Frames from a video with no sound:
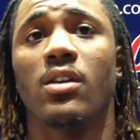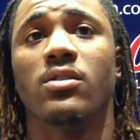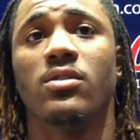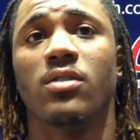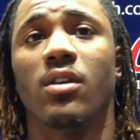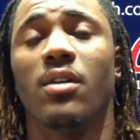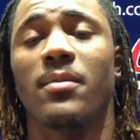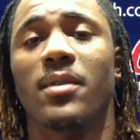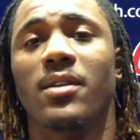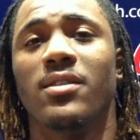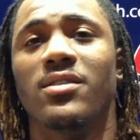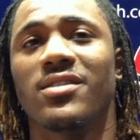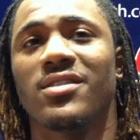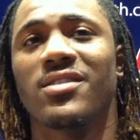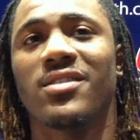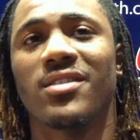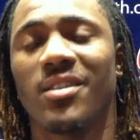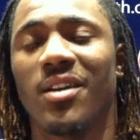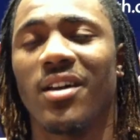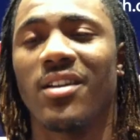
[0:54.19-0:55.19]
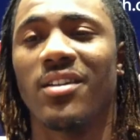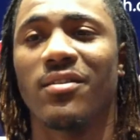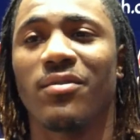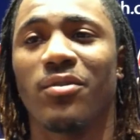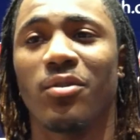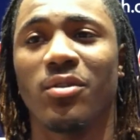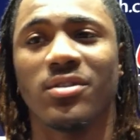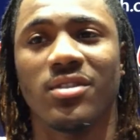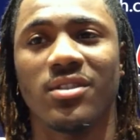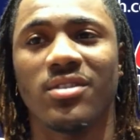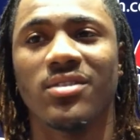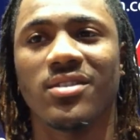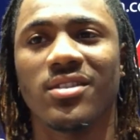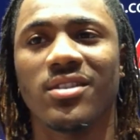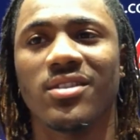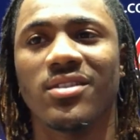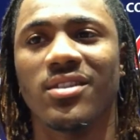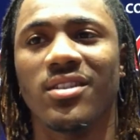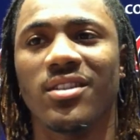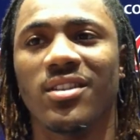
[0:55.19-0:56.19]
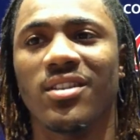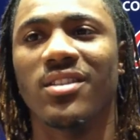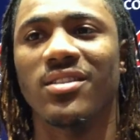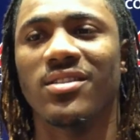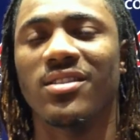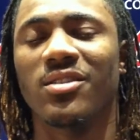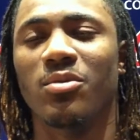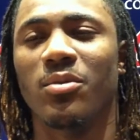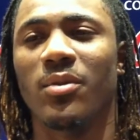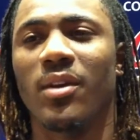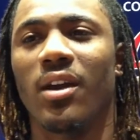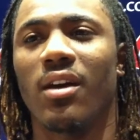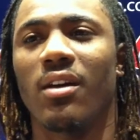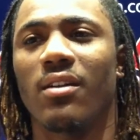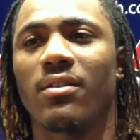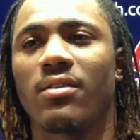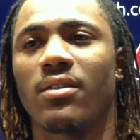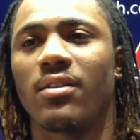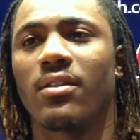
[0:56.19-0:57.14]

So, I mean, just I look forward to looking to see what we have.